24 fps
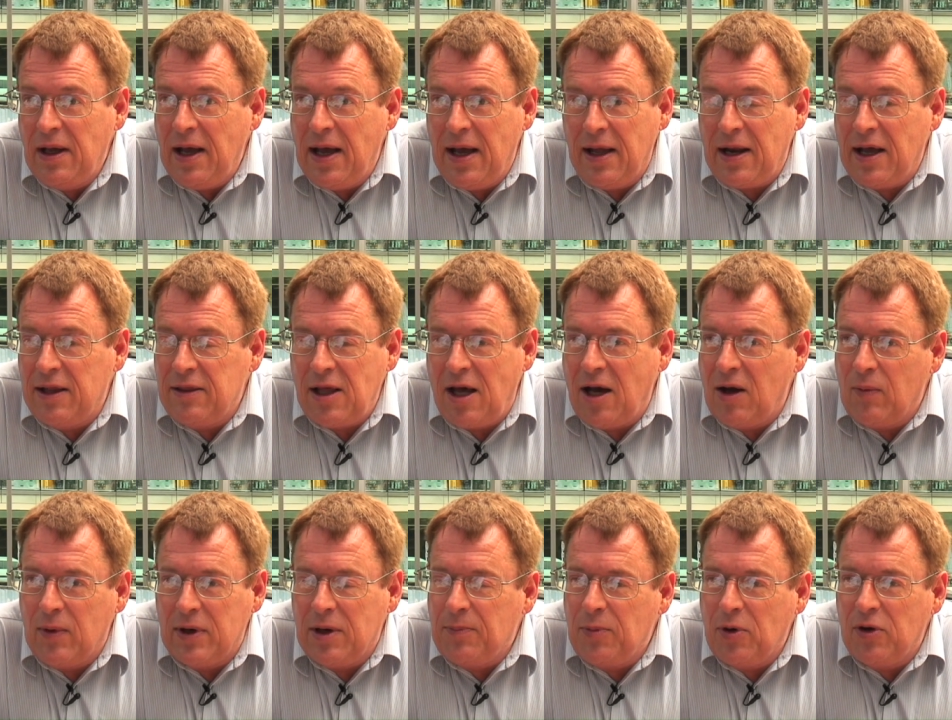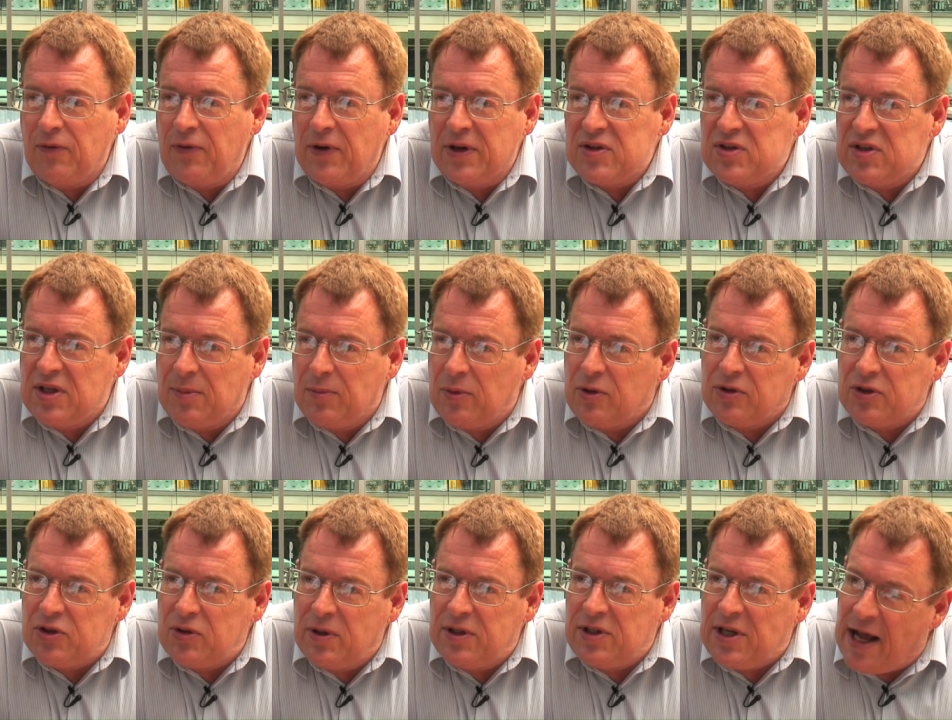And I thought, what a perfect symbol
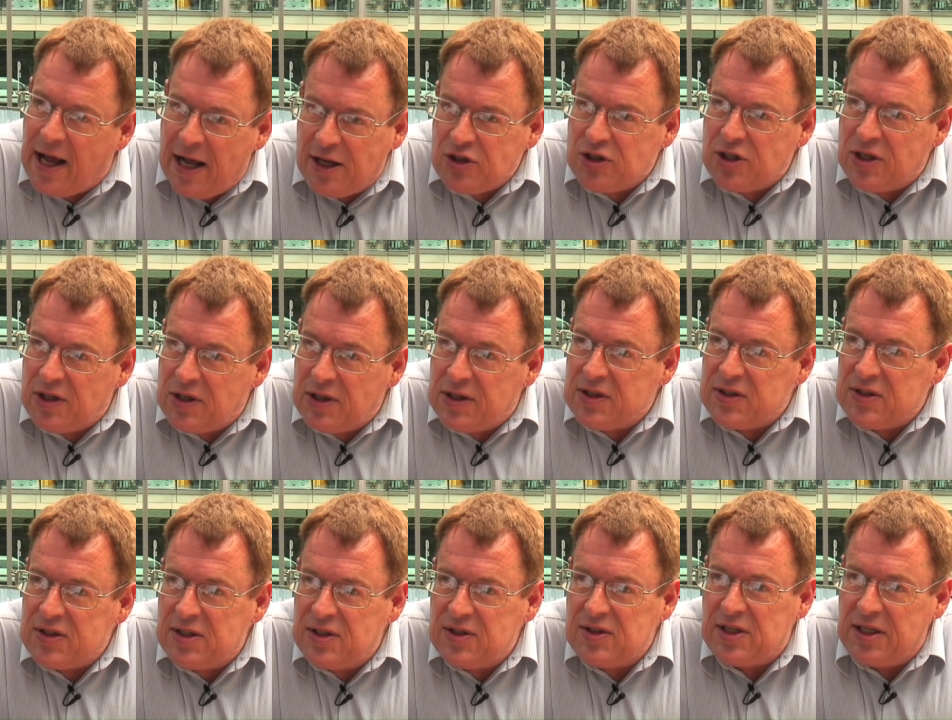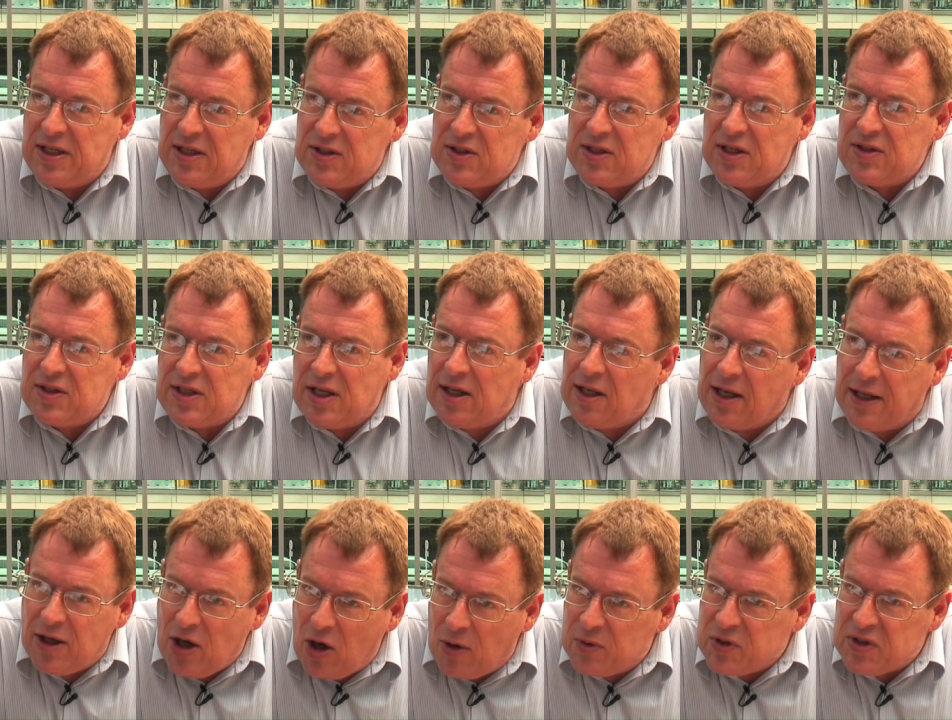to attach to this disease that's
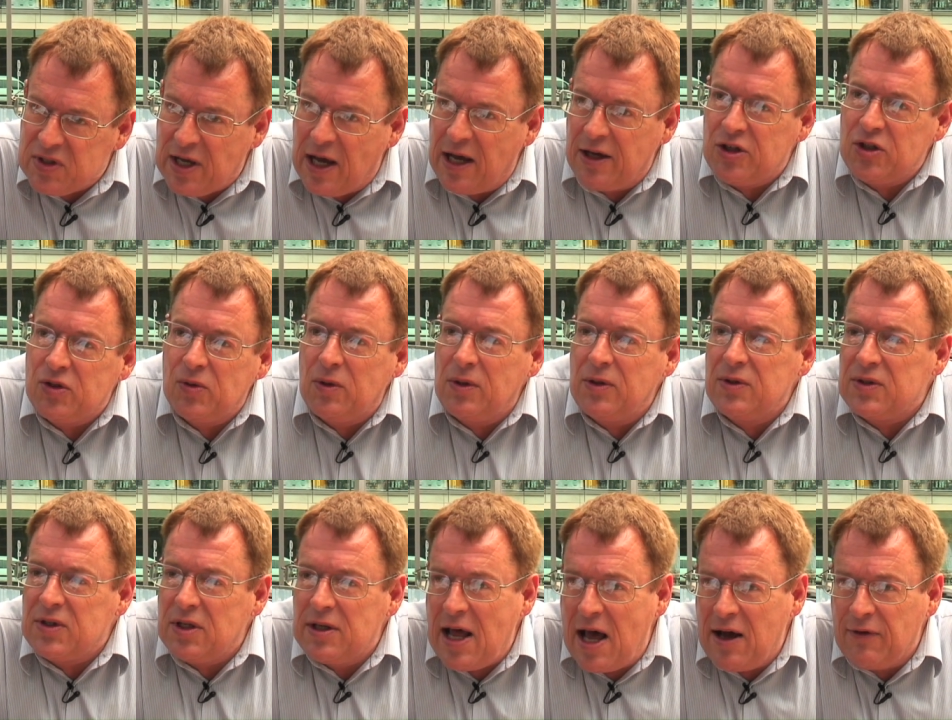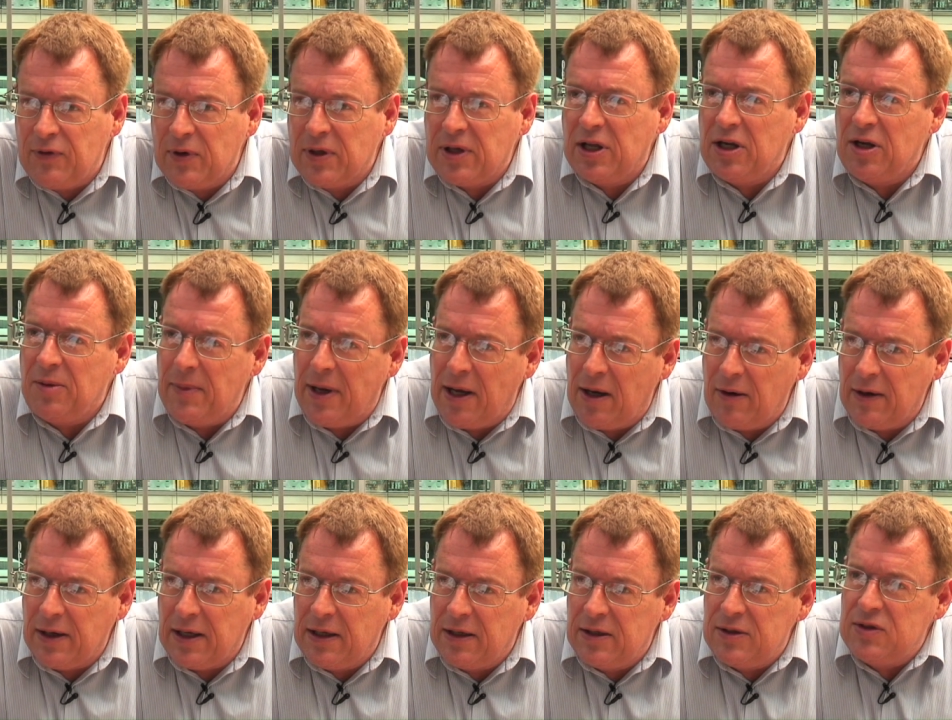killing homosexuals and African
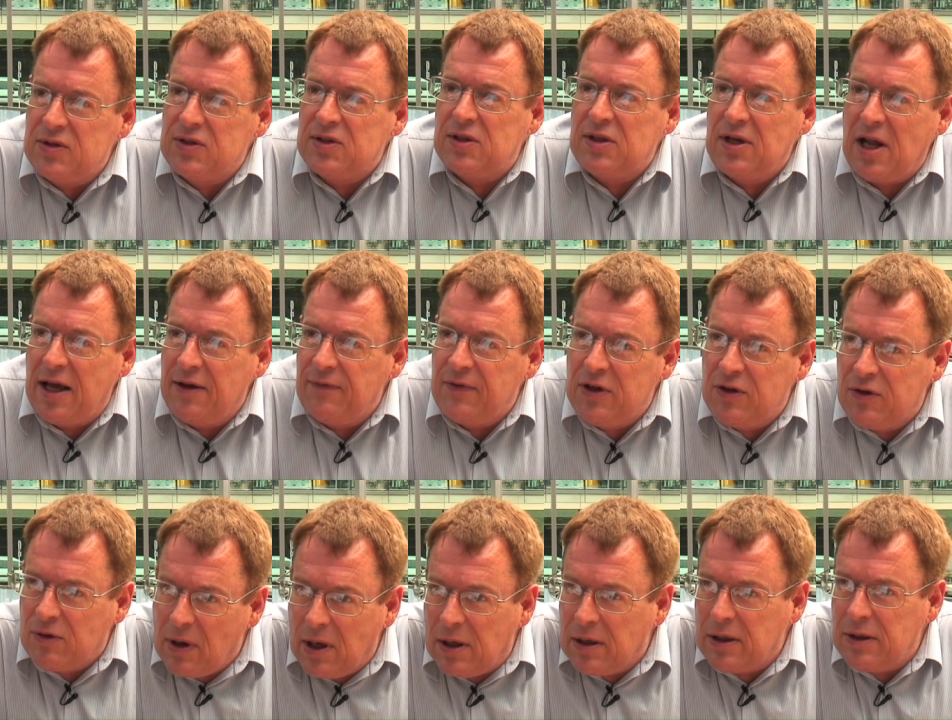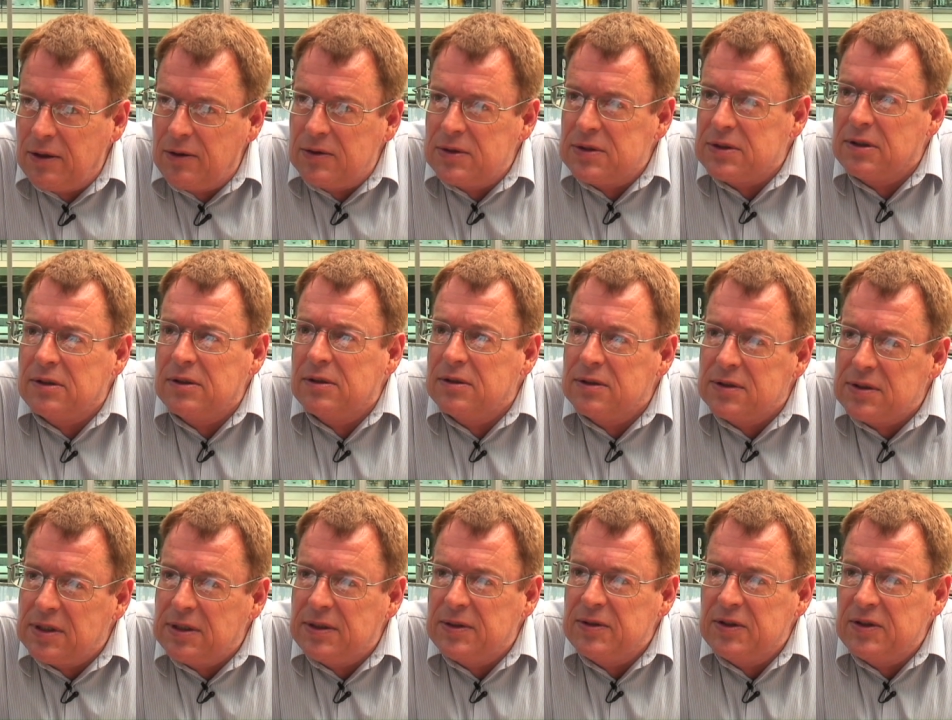Americans and IV drug
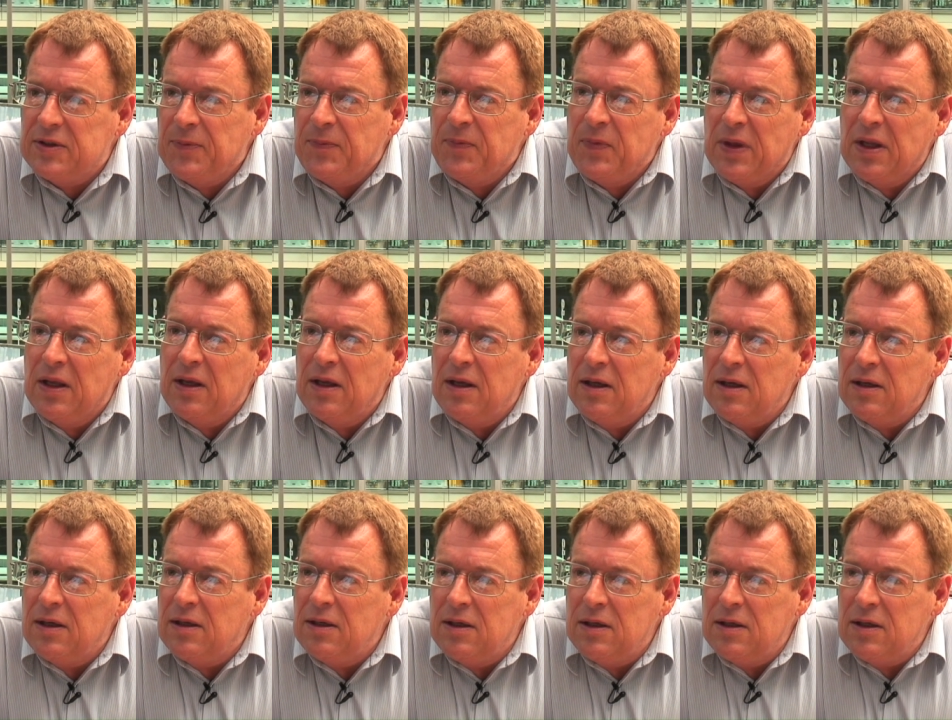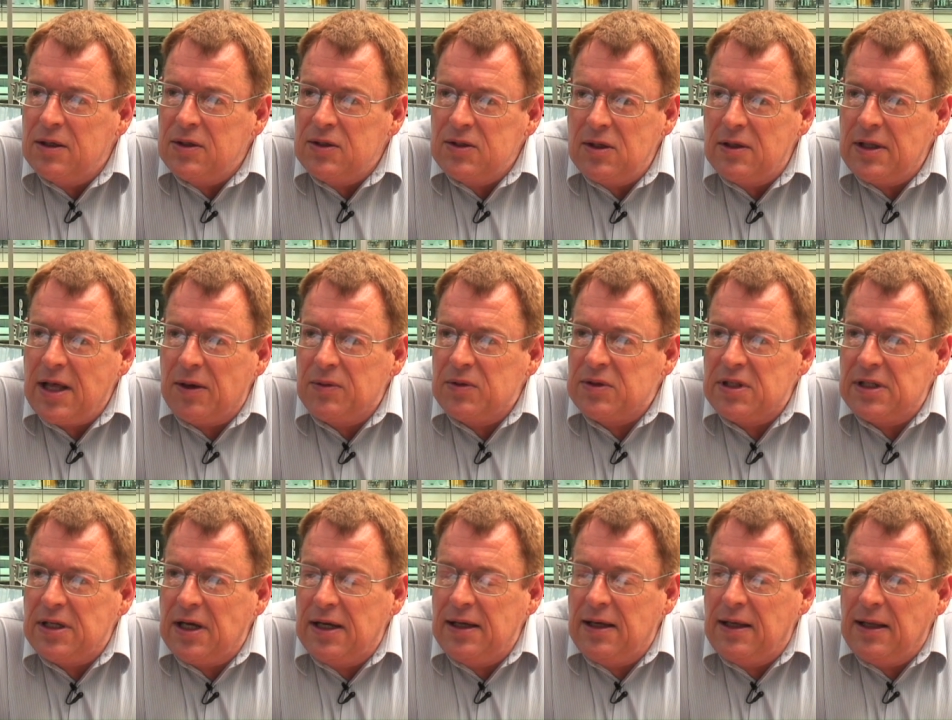users. And so that was
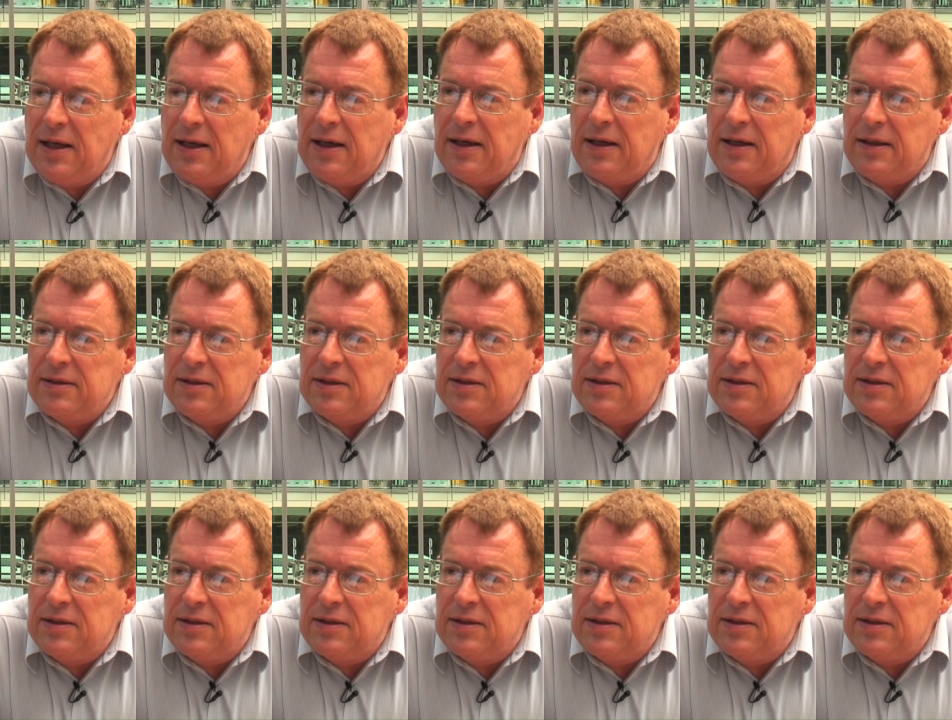the idea.